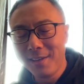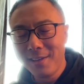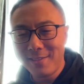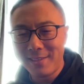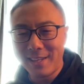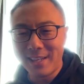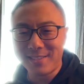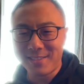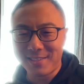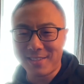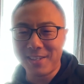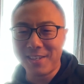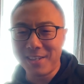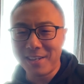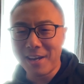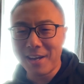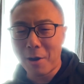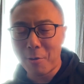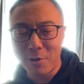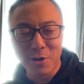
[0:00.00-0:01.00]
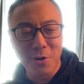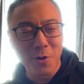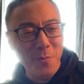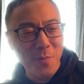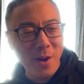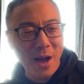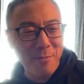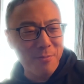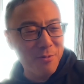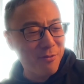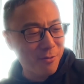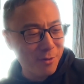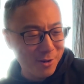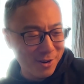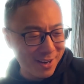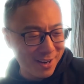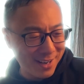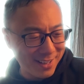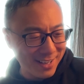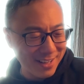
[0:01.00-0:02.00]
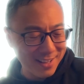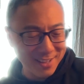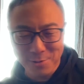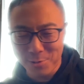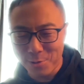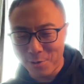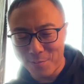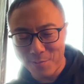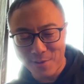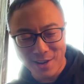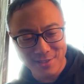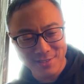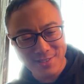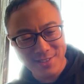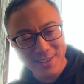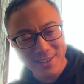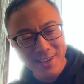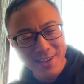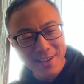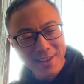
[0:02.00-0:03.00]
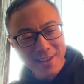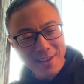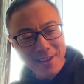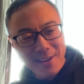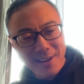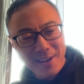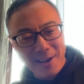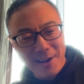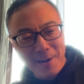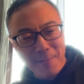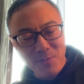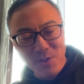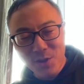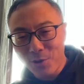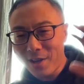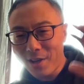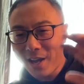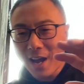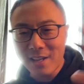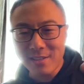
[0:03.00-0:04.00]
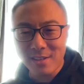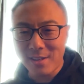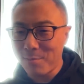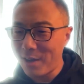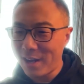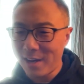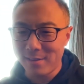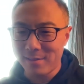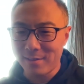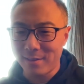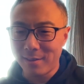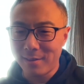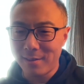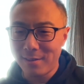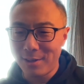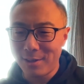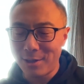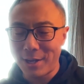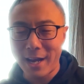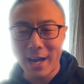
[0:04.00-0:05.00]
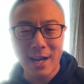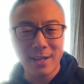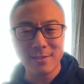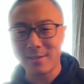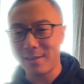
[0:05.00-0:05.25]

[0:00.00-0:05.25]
that's sitting our roadmap for another 12 months. You can ask him anything. You can ask